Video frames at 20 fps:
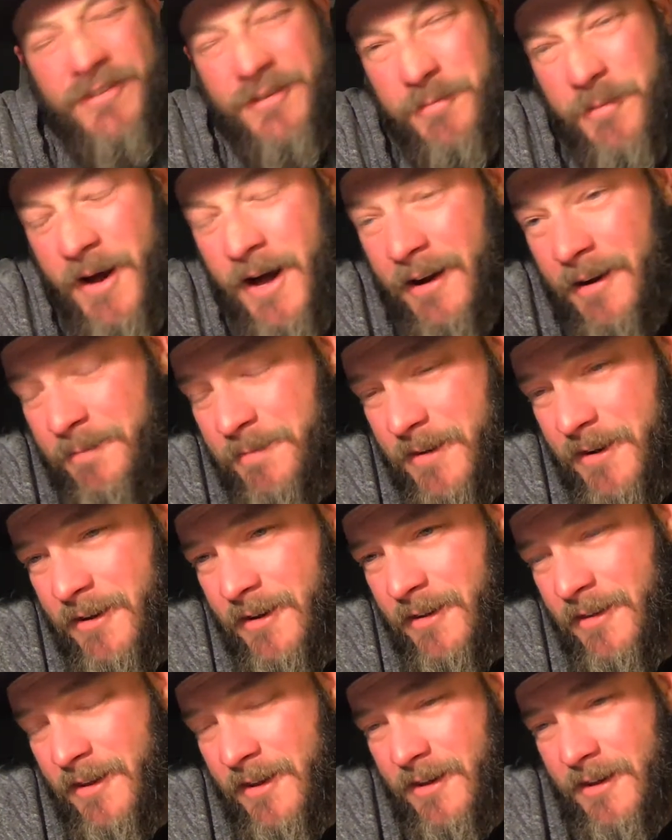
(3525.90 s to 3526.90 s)
spot up there
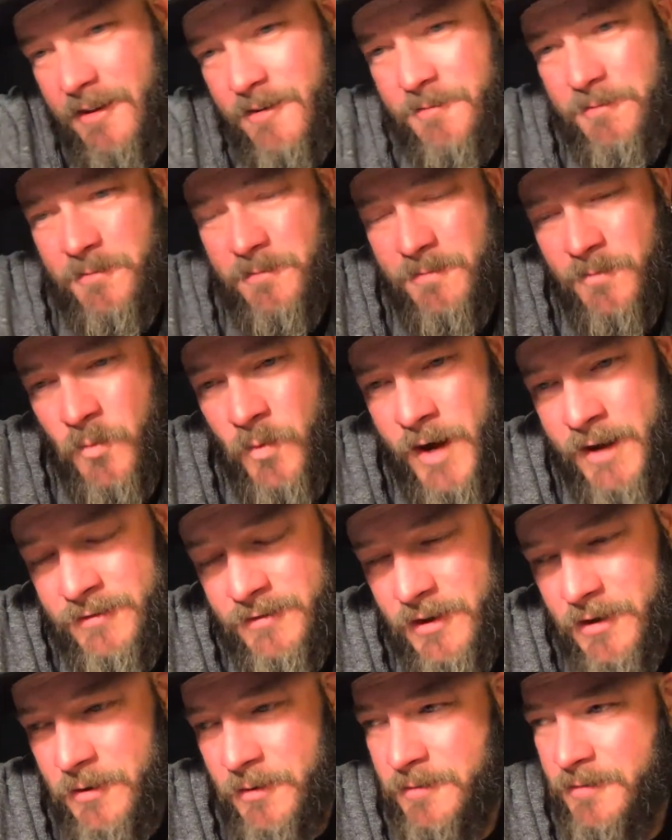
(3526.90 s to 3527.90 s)
on the
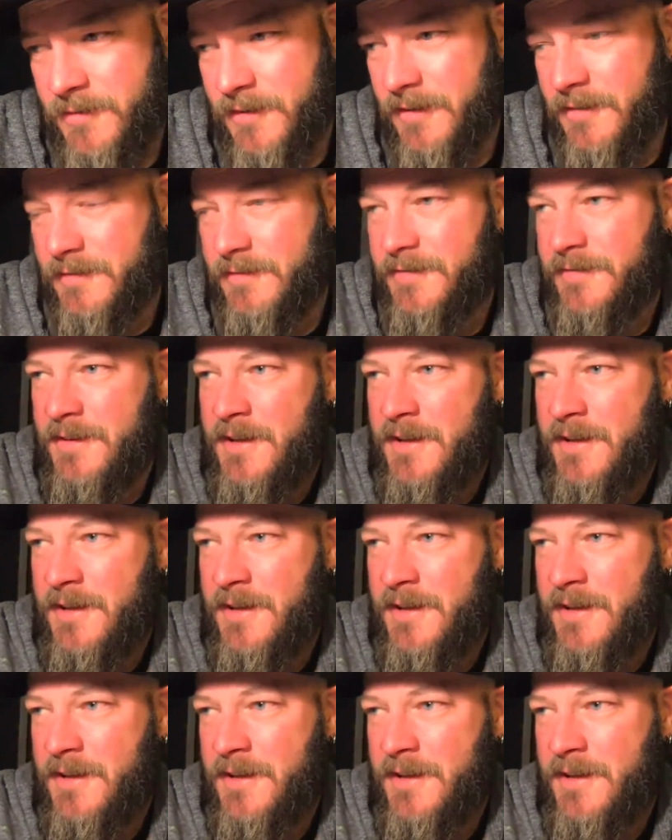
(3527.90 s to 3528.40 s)
west coast of